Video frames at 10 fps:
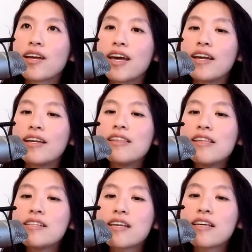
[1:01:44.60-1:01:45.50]
And in
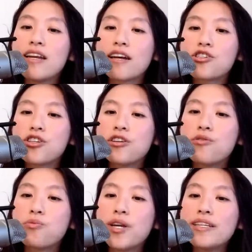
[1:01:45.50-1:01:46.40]
this
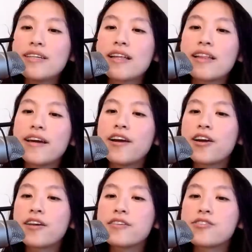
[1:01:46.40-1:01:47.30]
connection, we
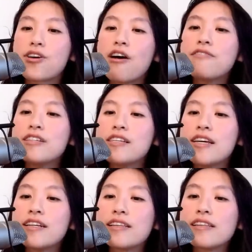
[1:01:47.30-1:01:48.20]
declare sovereignty
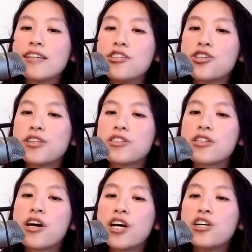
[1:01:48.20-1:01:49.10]
and allegiance
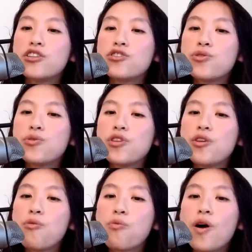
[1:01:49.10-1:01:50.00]
to the
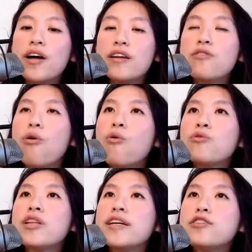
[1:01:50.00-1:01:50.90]
one and
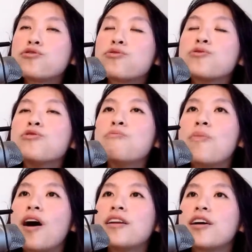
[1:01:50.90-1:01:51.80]
only true
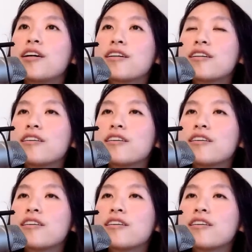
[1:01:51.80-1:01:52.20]
monarch.